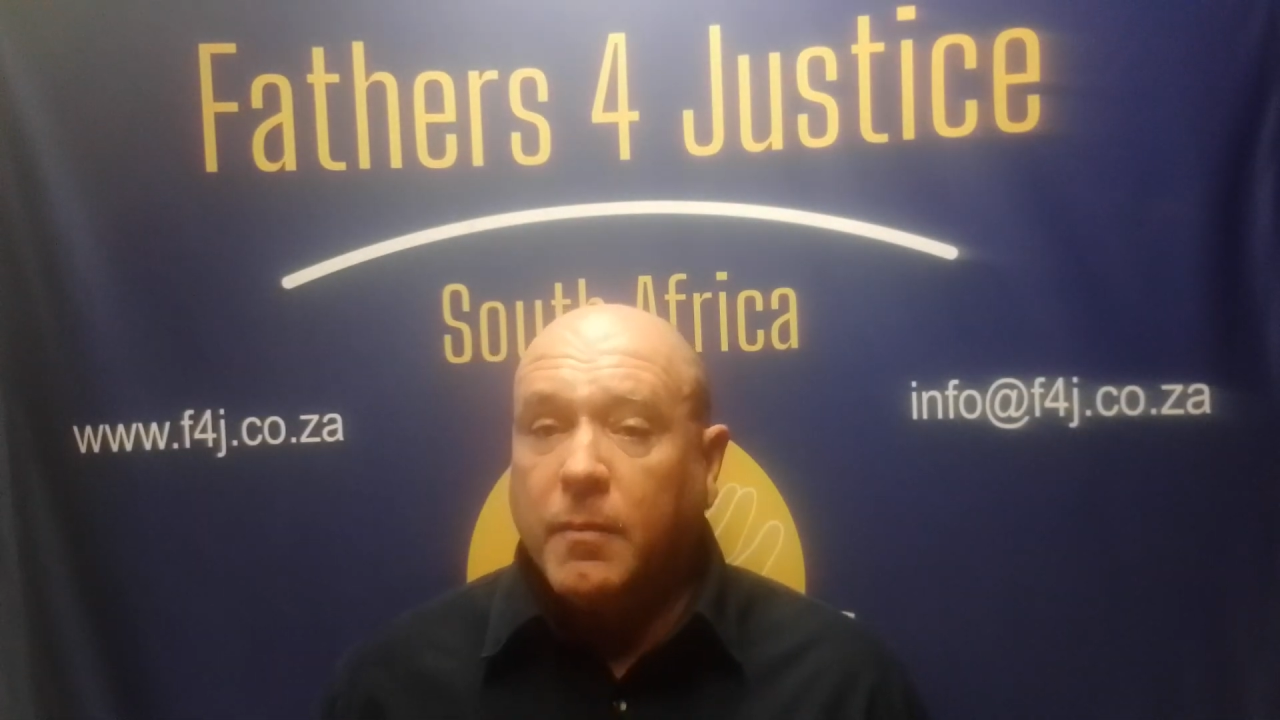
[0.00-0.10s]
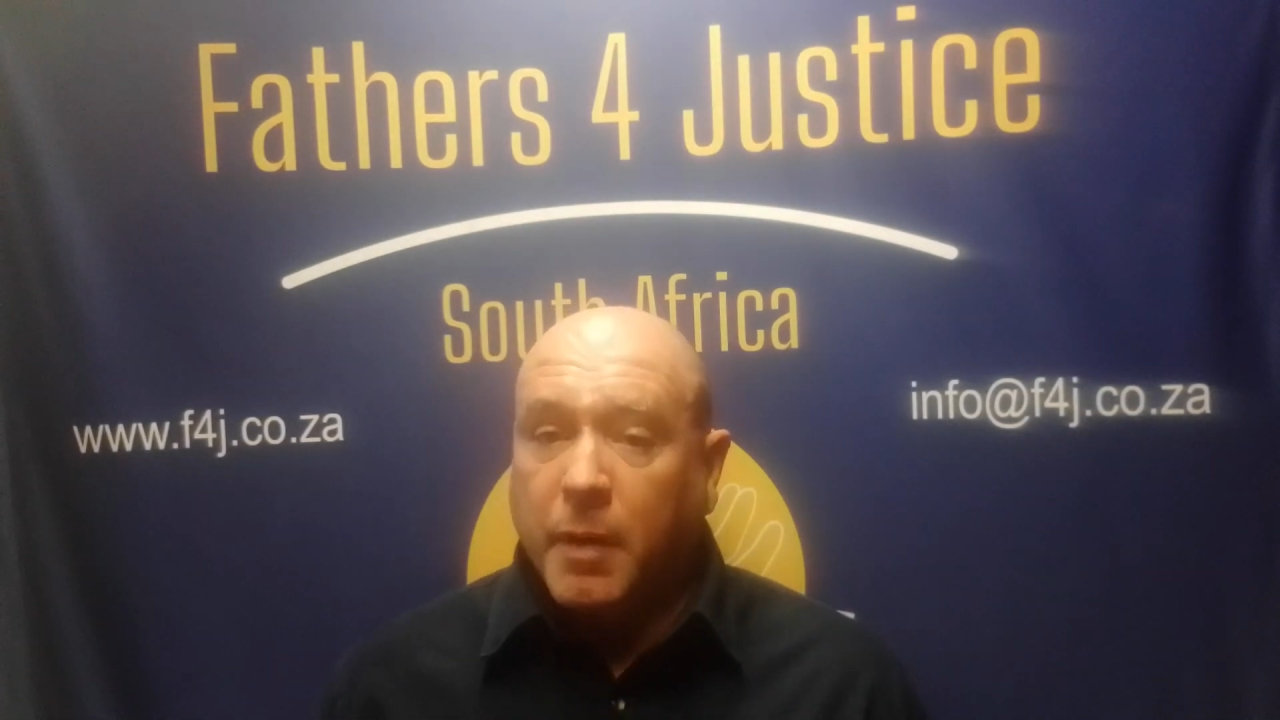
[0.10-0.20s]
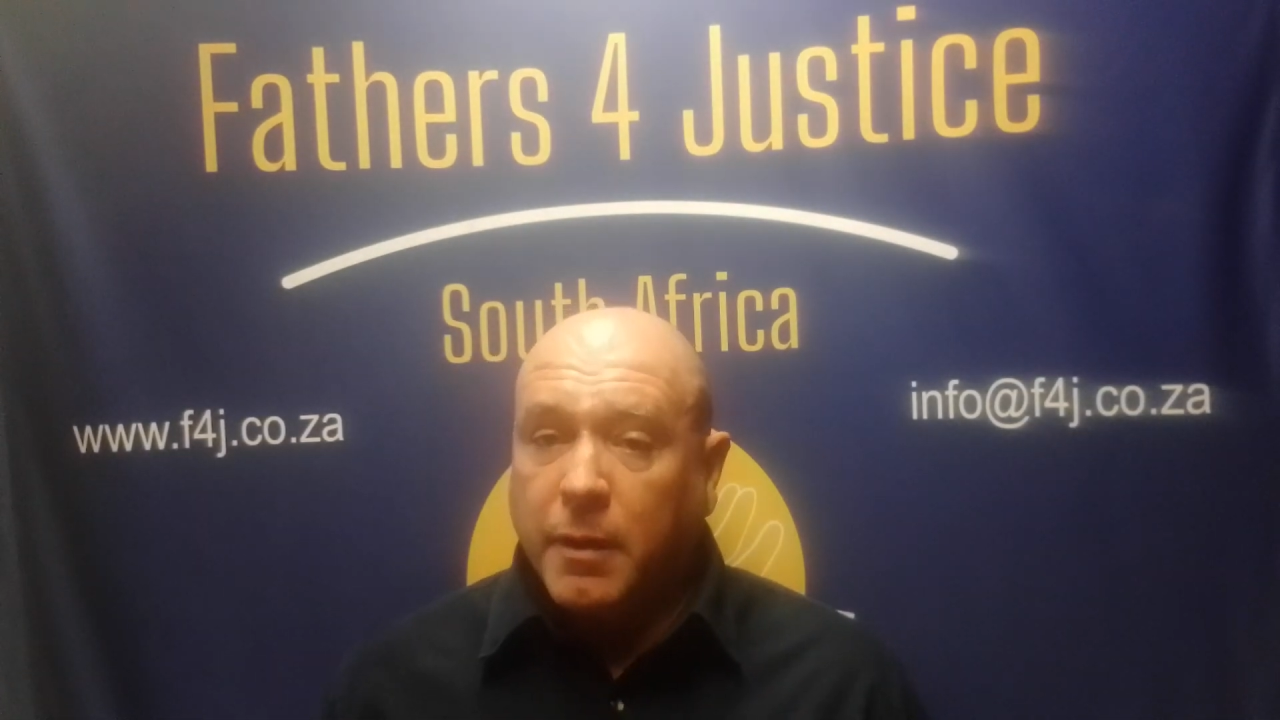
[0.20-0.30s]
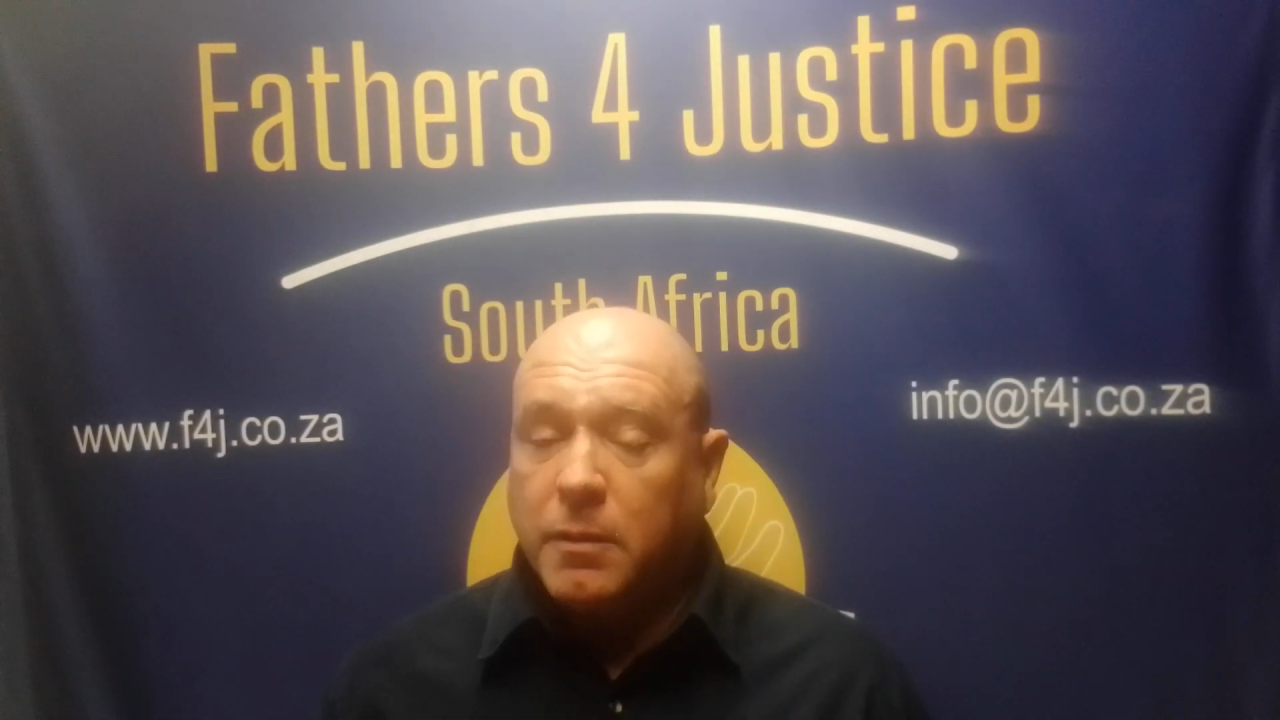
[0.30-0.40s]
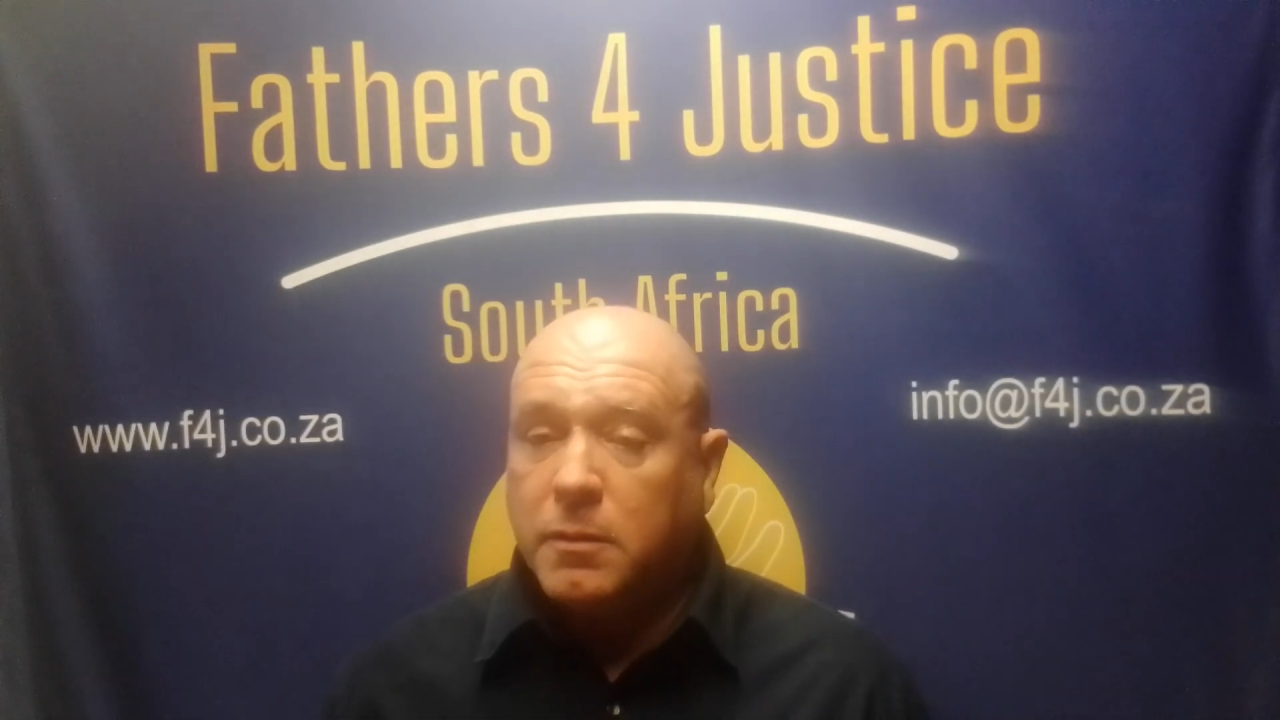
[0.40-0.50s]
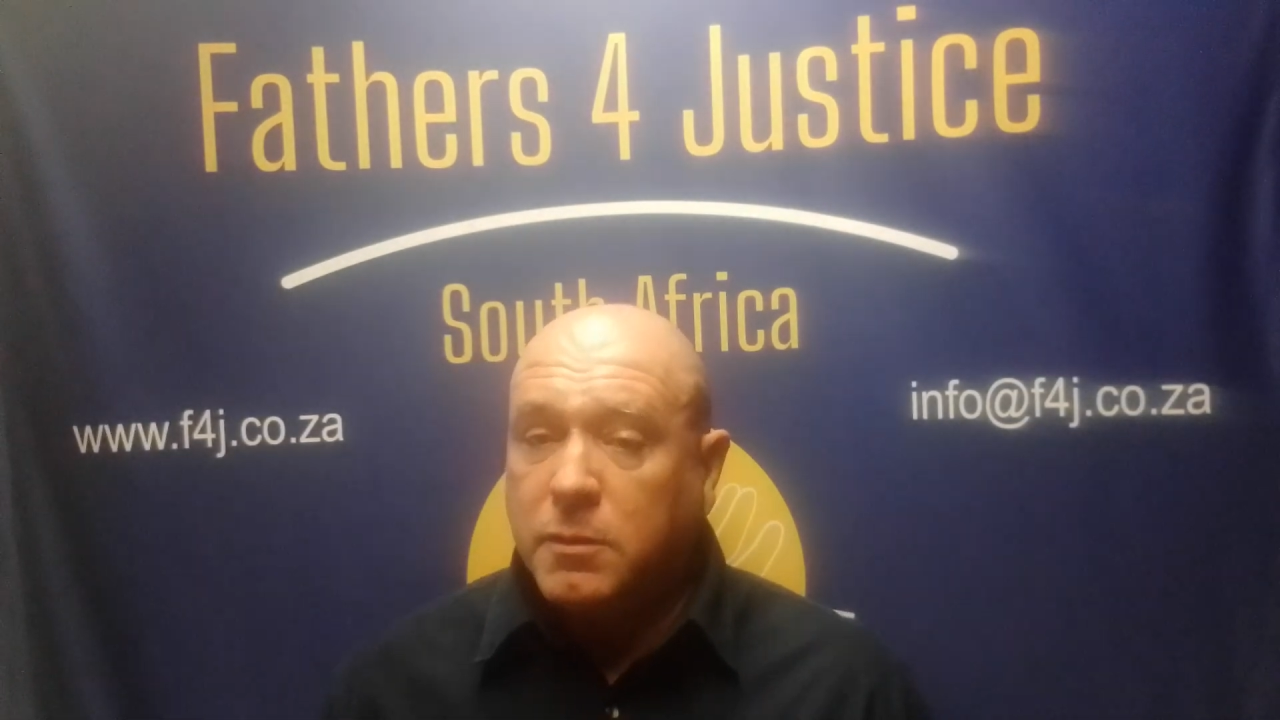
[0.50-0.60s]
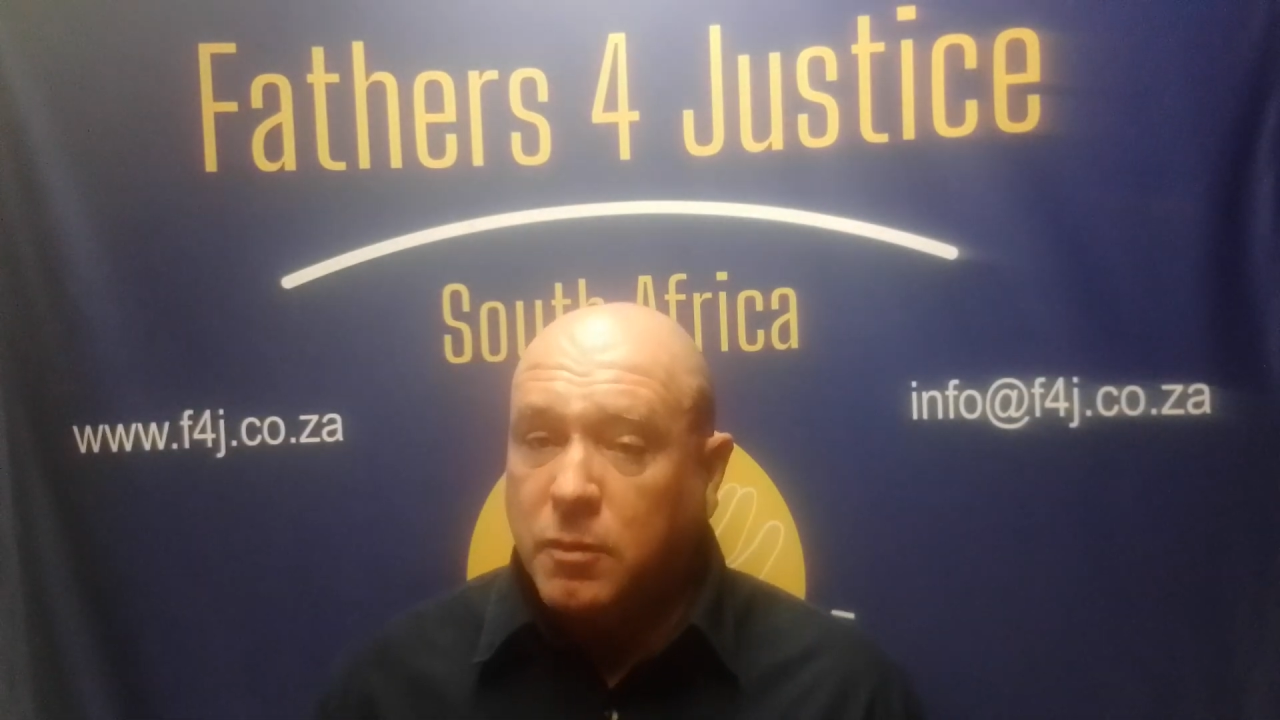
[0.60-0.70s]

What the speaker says: maintenance